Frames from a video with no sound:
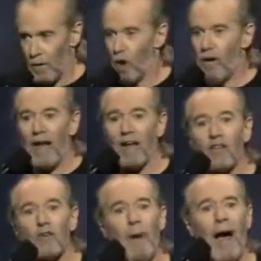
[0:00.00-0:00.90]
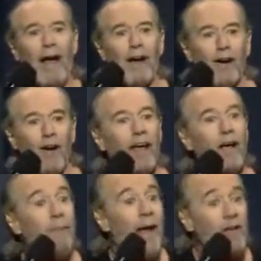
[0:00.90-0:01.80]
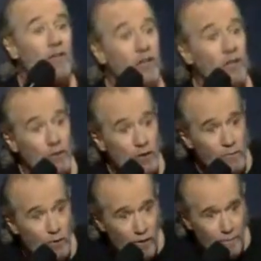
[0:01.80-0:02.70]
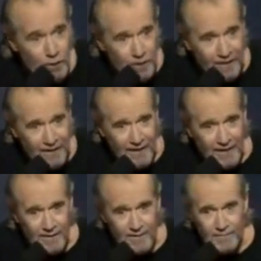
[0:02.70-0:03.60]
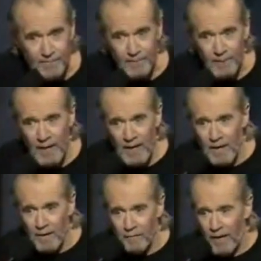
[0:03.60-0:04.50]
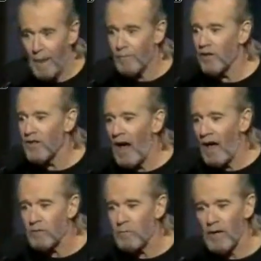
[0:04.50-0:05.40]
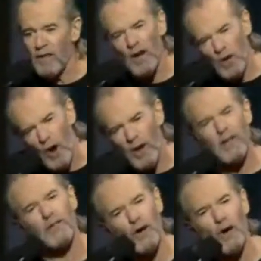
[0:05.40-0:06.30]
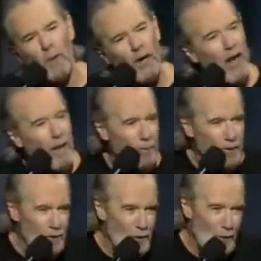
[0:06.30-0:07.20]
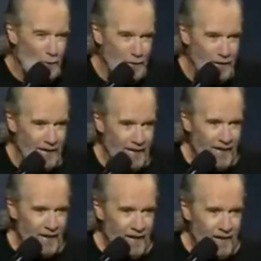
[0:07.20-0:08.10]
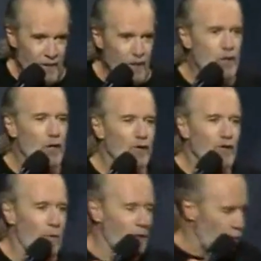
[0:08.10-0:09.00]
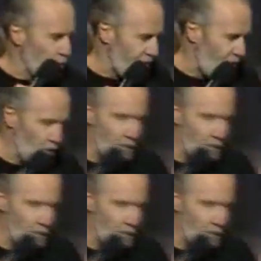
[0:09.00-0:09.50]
Or I'll expire like a magazine subscription. If it happens in the hospital, they'll call it a terminal episode. The insurance company will refer